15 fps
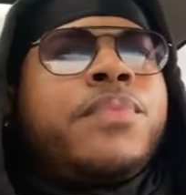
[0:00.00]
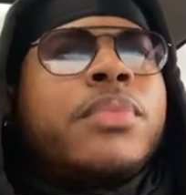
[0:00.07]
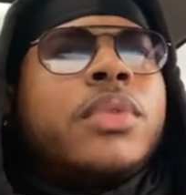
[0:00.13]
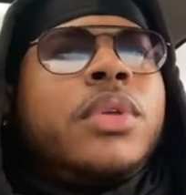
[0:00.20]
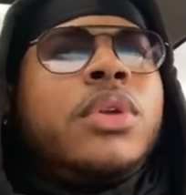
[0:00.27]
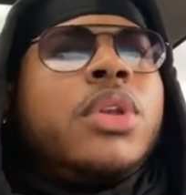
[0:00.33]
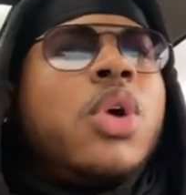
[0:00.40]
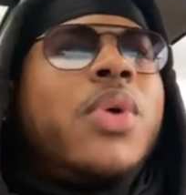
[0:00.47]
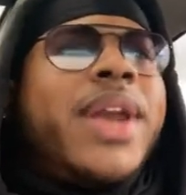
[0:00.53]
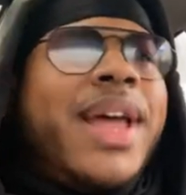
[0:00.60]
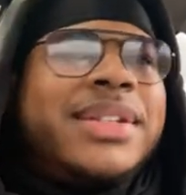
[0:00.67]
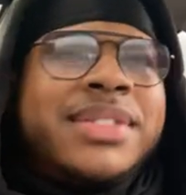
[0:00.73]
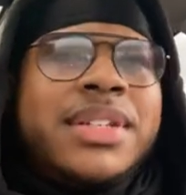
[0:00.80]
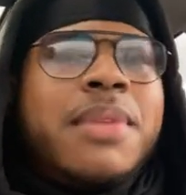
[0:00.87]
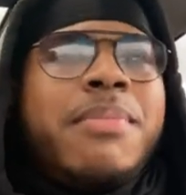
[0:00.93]
You know, and
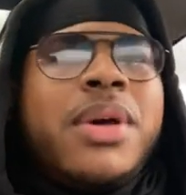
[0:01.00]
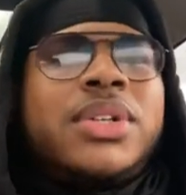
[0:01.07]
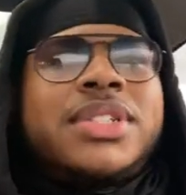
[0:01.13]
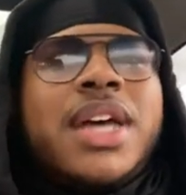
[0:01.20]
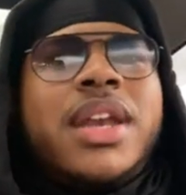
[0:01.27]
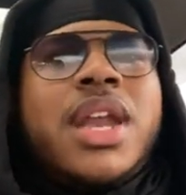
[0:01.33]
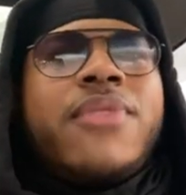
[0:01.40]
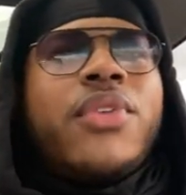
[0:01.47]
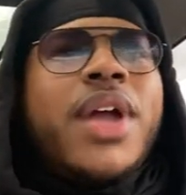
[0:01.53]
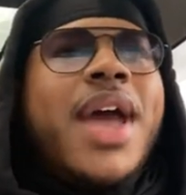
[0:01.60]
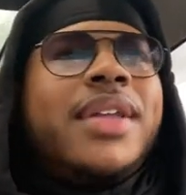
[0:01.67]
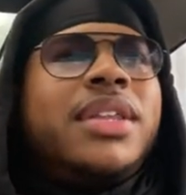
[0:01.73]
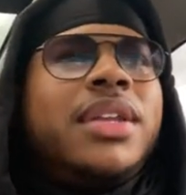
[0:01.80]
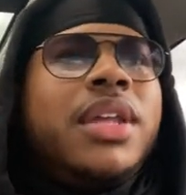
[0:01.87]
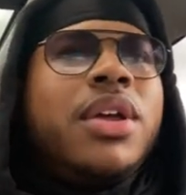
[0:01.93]
that's something else I never
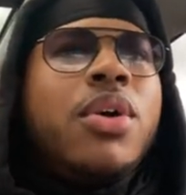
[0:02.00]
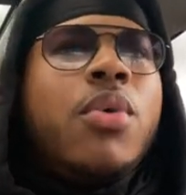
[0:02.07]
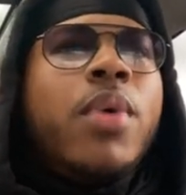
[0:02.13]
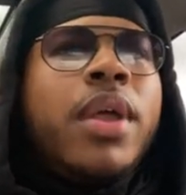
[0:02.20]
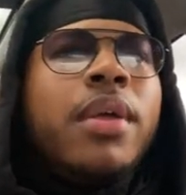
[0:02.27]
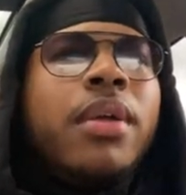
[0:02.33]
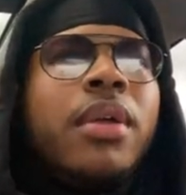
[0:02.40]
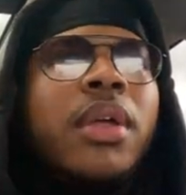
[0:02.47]
had to deal with.